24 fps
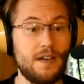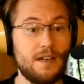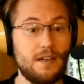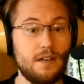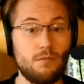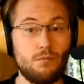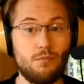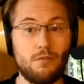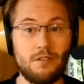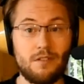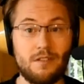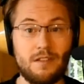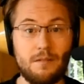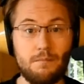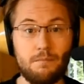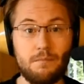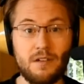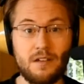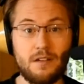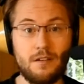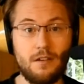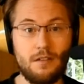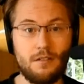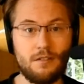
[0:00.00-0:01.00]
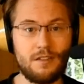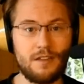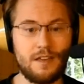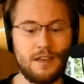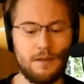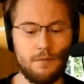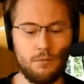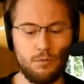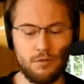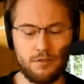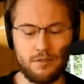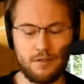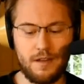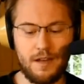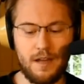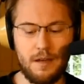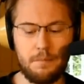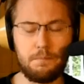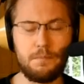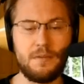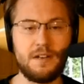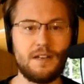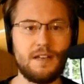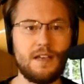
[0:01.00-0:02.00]
it was that because I was
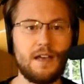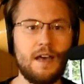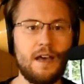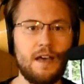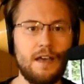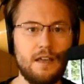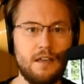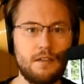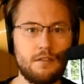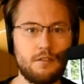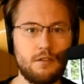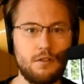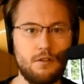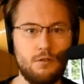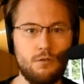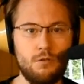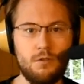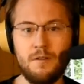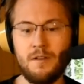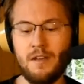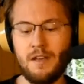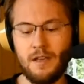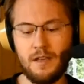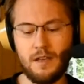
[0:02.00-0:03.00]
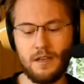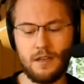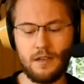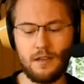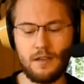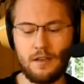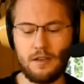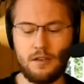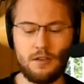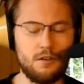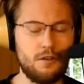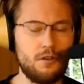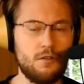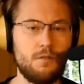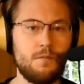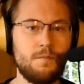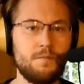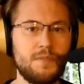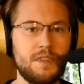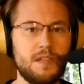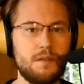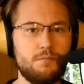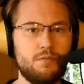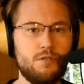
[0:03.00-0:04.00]
up in the ISO,
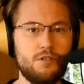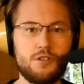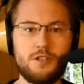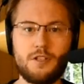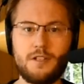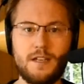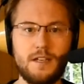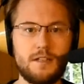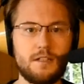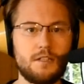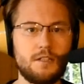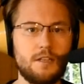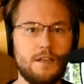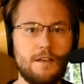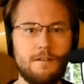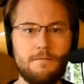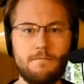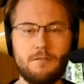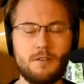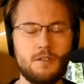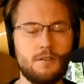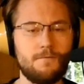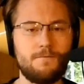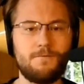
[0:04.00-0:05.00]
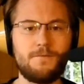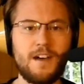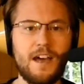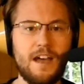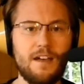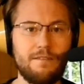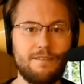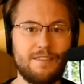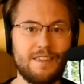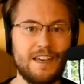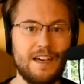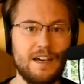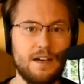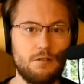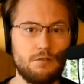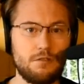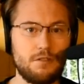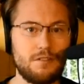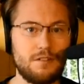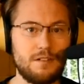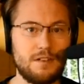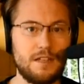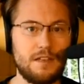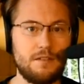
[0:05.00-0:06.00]
pushing it to
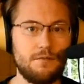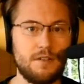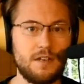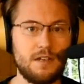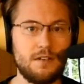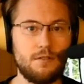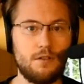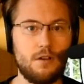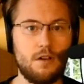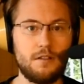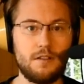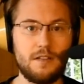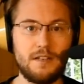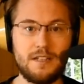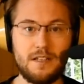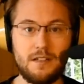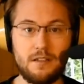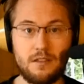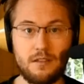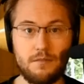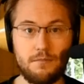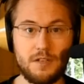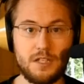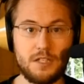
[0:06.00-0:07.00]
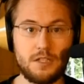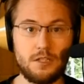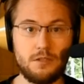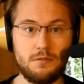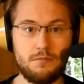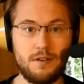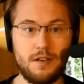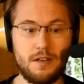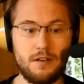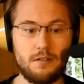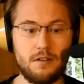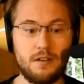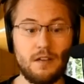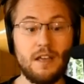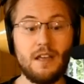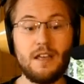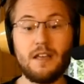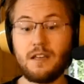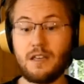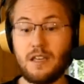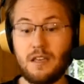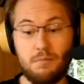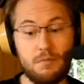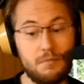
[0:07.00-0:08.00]
5000 even on the D7200.
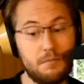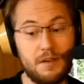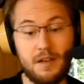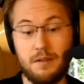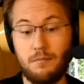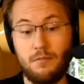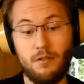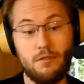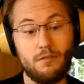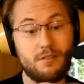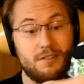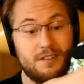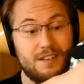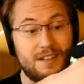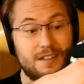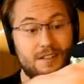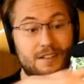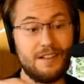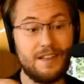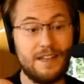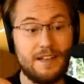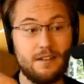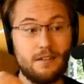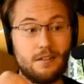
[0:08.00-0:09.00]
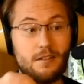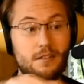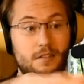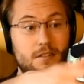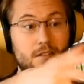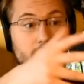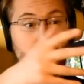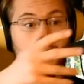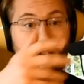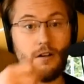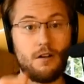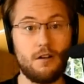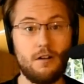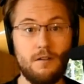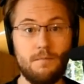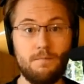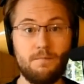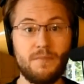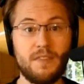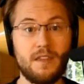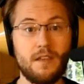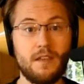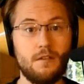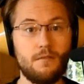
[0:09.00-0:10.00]
Keep in mind, most of these lenses are
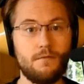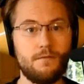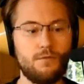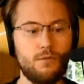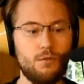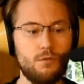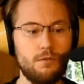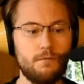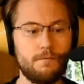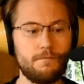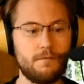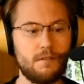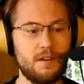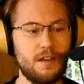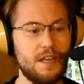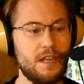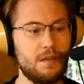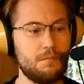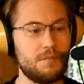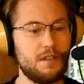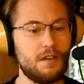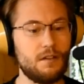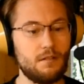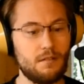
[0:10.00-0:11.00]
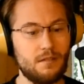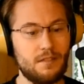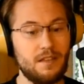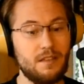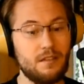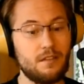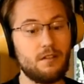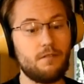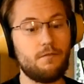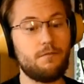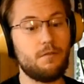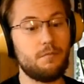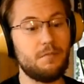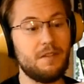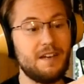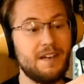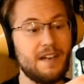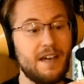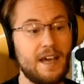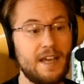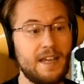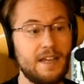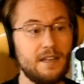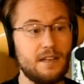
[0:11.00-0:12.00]
full frame. These are from the
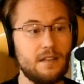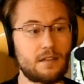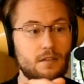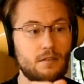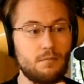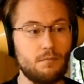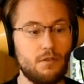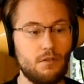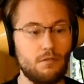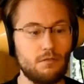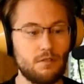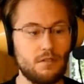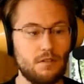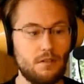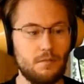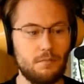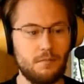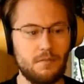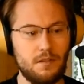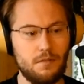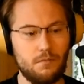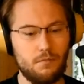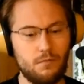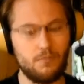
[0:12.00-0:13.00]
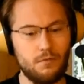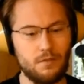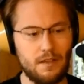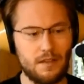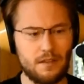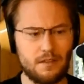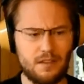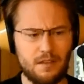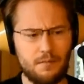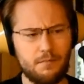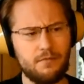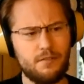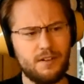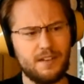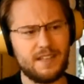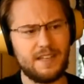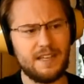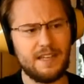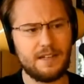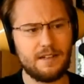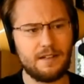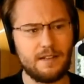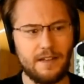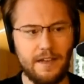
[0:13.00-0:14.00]
90s, most of them, except for the
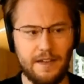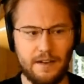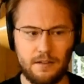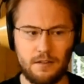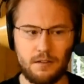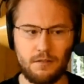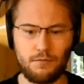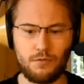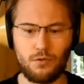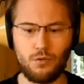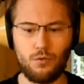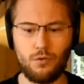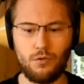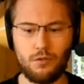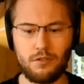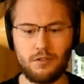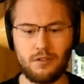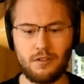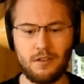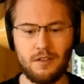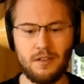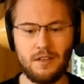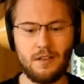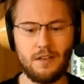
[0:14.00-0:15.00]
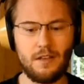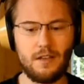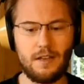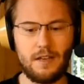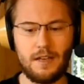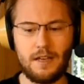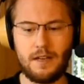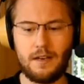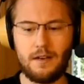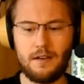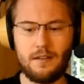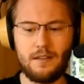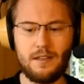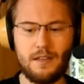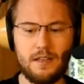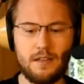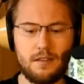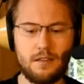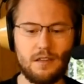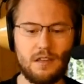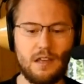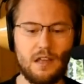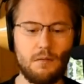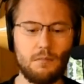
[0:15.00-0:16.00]
kit lens, of course, and the
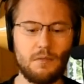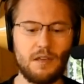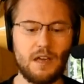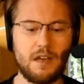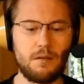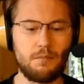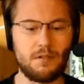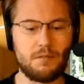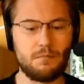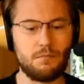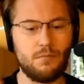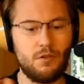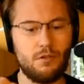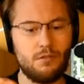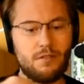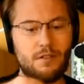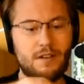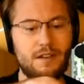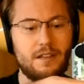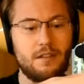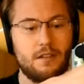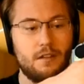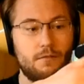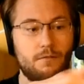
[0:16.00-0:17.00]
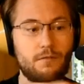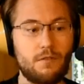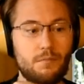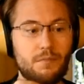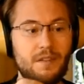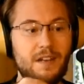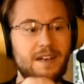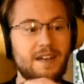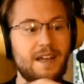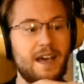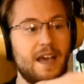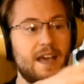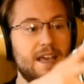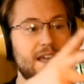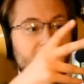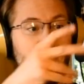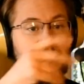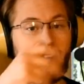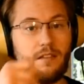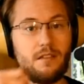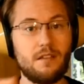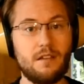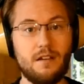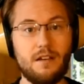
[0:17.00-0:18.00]
Samyang. But most of these are from the
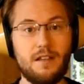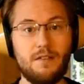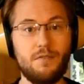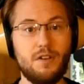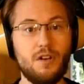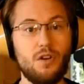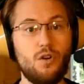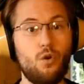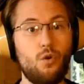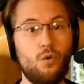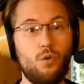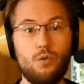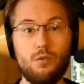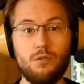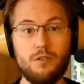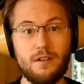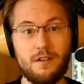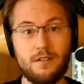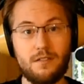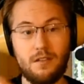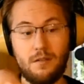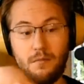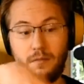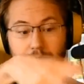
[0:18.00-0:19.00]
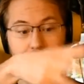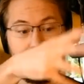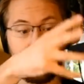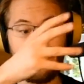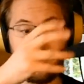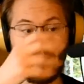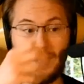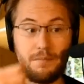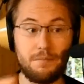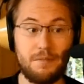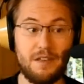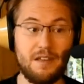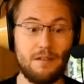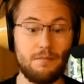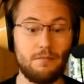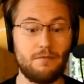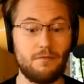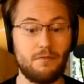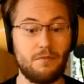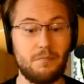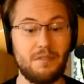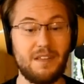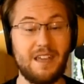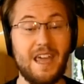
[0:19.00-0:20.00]
90s and even older. Some of them might be even
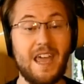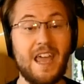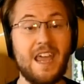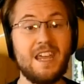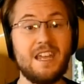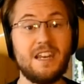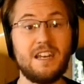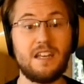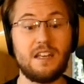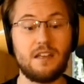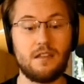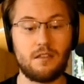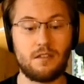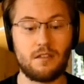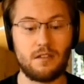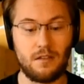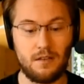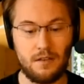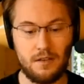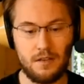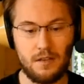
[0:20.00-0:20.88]
from the 80s.